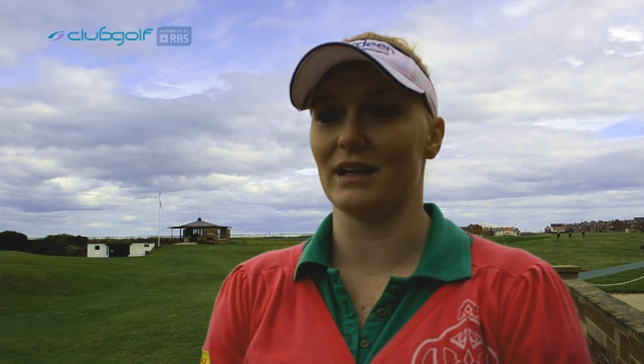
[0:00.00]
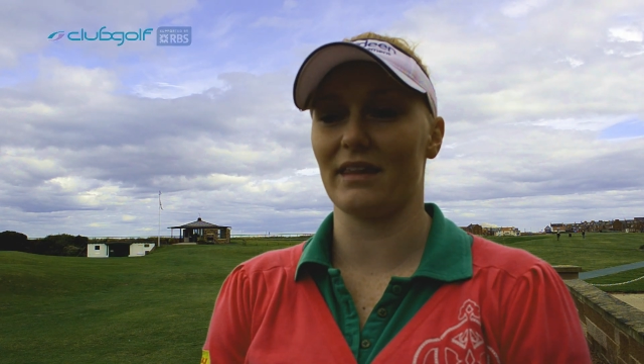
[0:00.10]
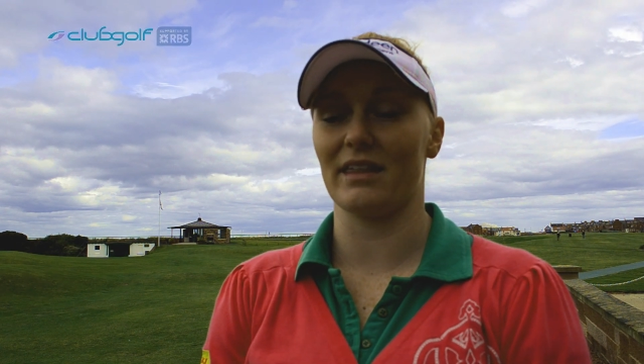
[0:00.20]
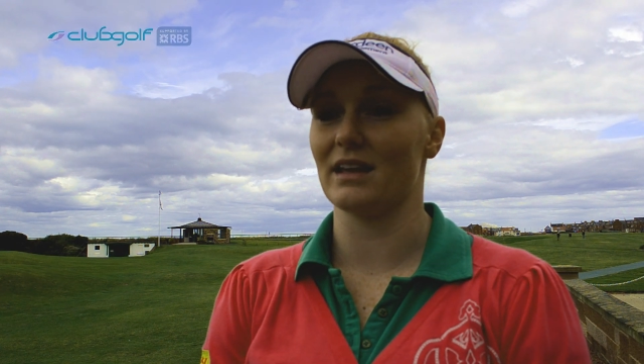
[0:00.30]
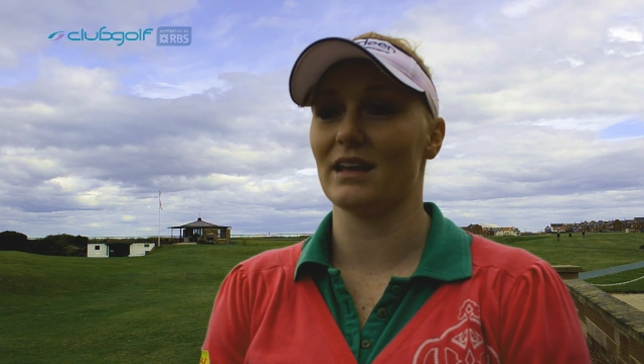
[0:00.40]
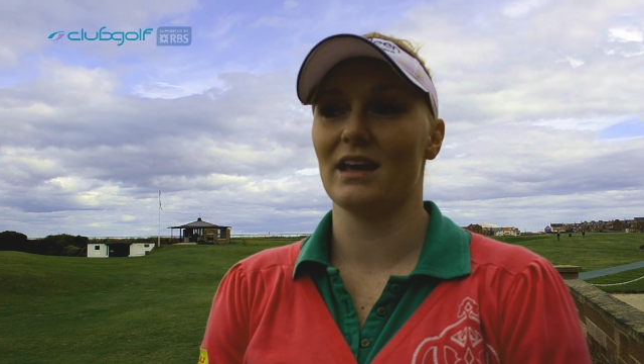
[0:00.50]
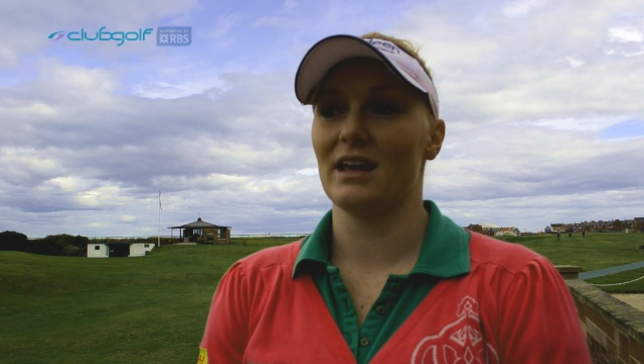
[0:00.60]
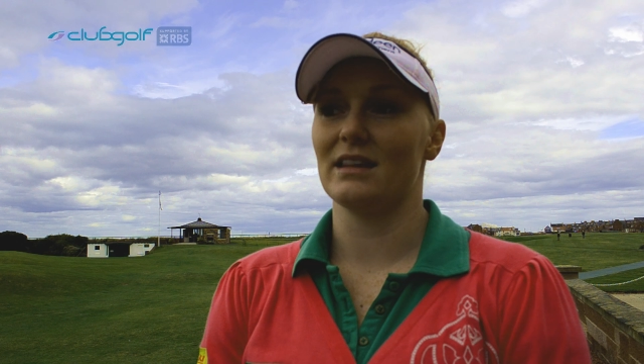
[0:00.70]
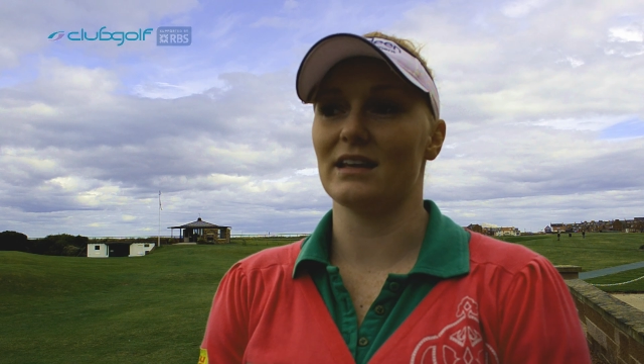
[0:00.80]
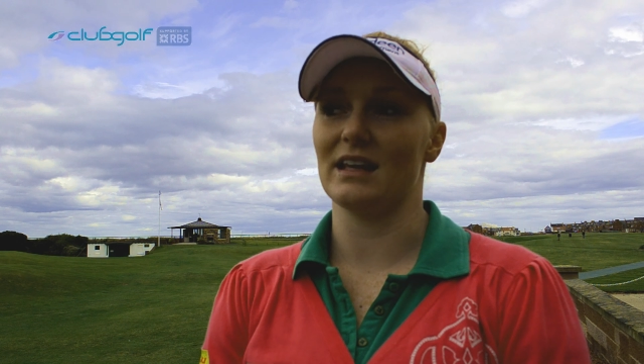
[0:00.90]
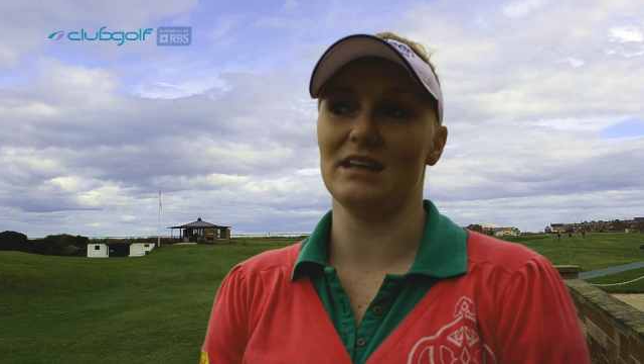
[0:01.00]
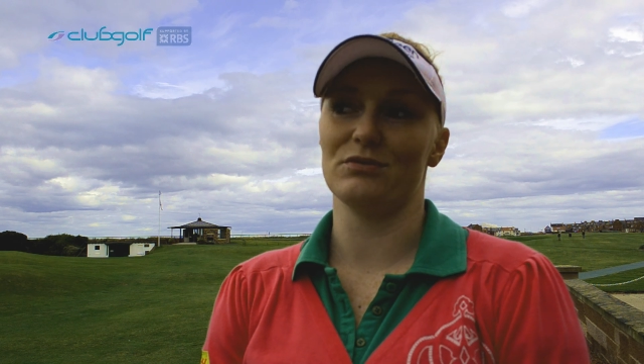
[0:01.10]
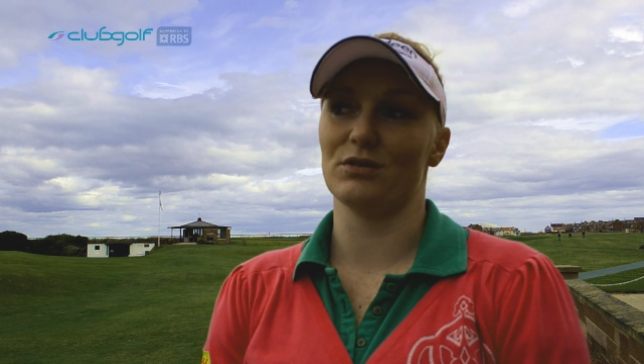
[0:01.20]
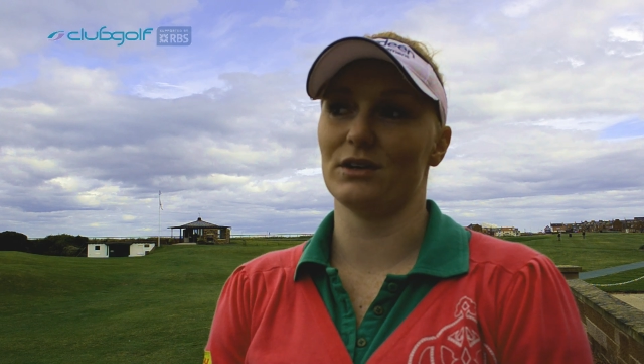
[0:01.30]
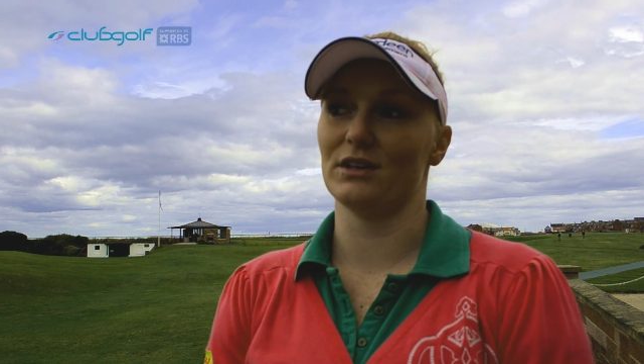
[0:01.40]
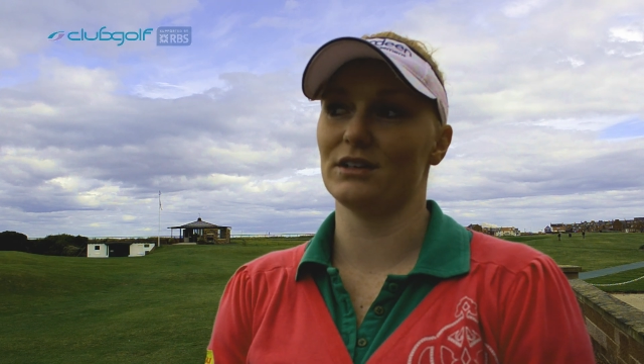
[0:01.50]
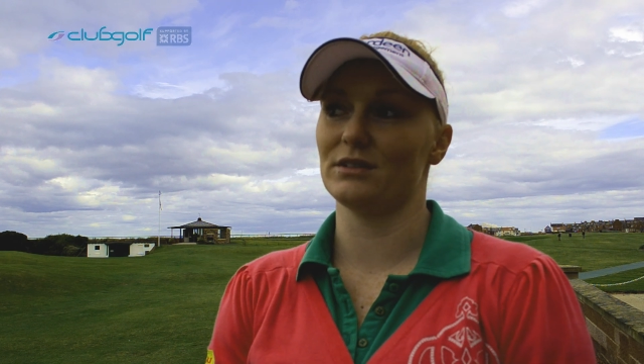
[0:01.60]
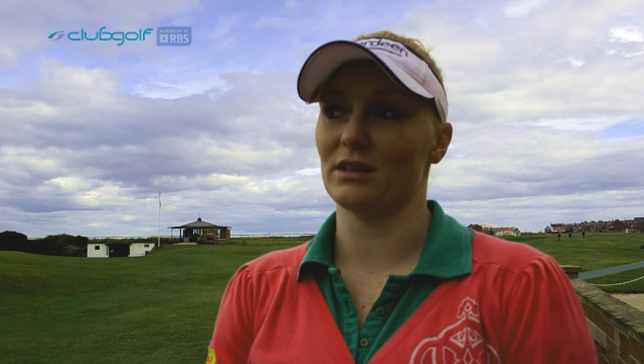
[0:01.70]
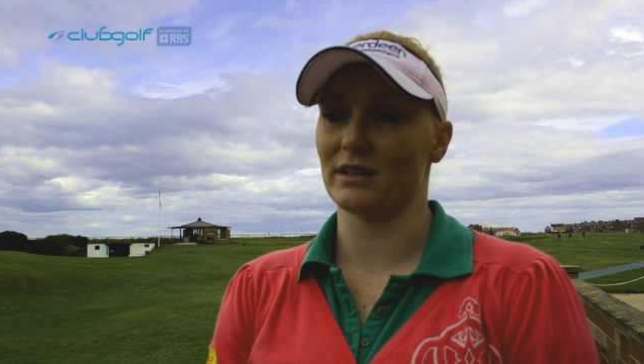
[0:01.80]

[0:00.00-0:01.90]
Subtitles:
And I think the key for